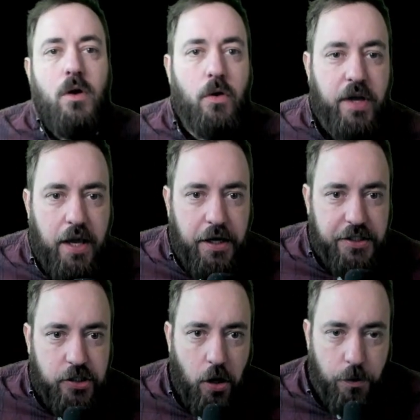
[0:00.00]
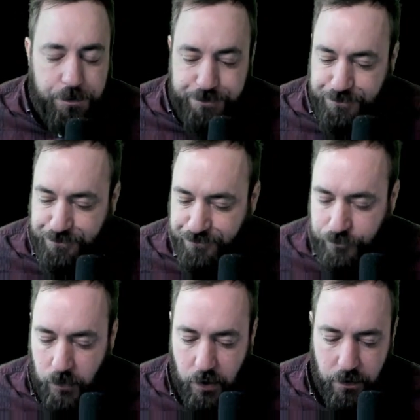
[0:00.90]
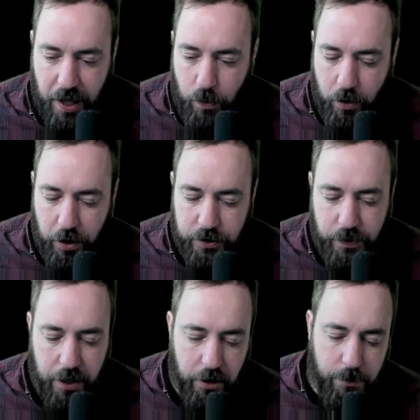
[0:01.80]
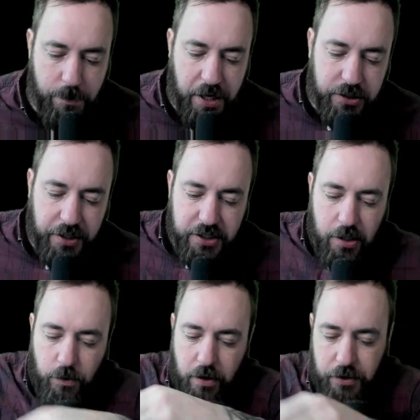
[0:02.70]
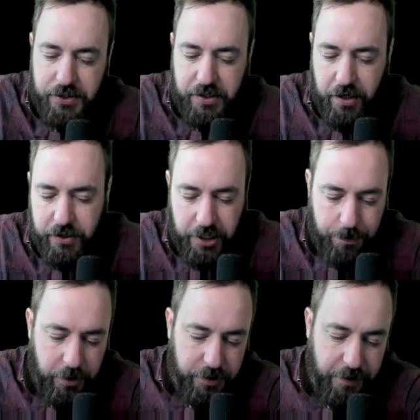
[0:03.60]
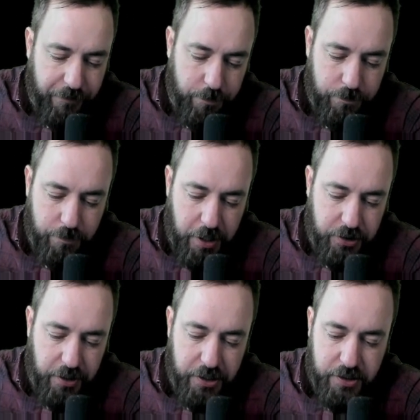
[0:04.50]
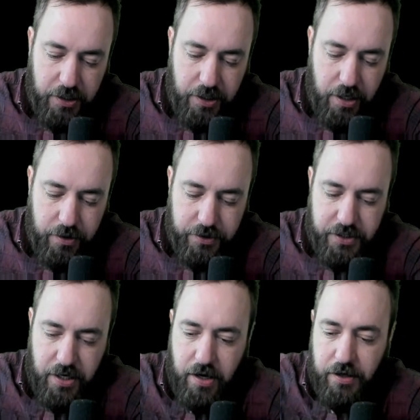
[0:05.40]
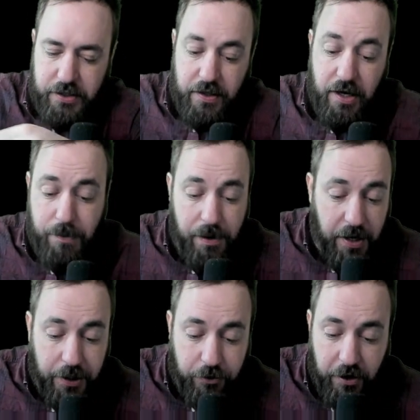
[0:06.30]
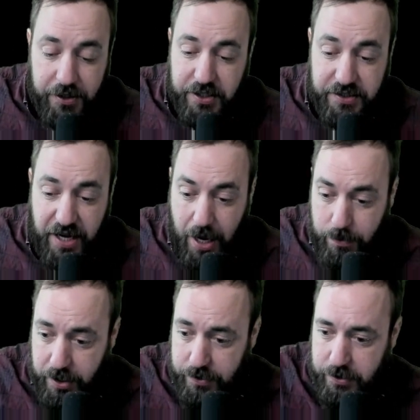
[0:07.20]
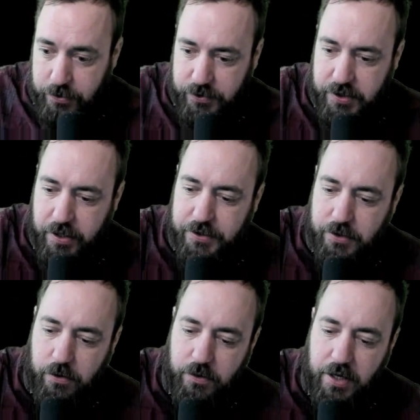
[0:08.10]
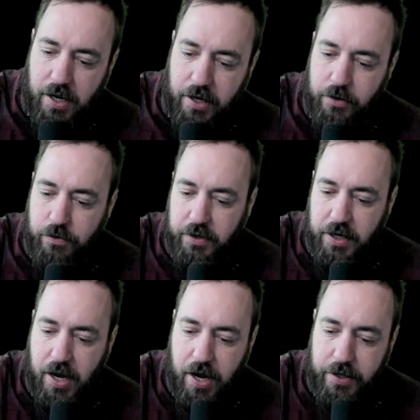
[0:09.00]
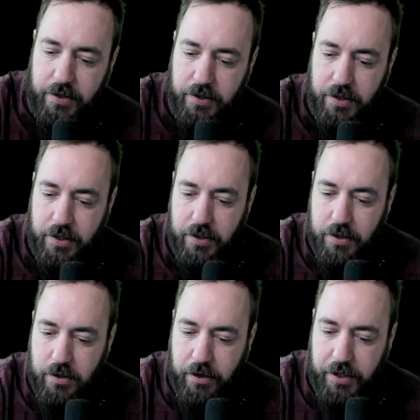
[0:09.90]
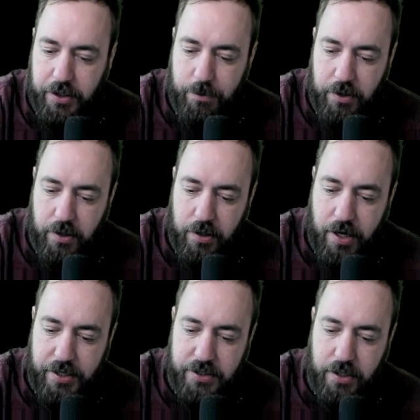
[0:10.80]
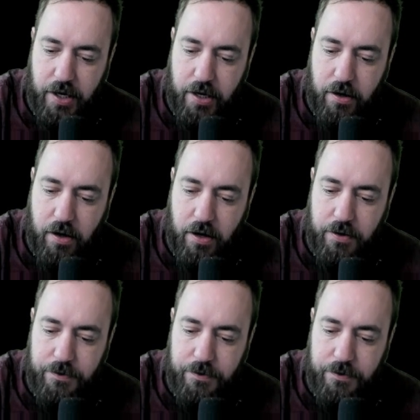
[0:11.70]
Okay, so that worked. We got a little bit of modulation on one of those stairs. I can put a different modulation on the other stairs, and then maybe I can cross-contaminate the two stairs. Oh god, oh god. All right, give me an oscillator.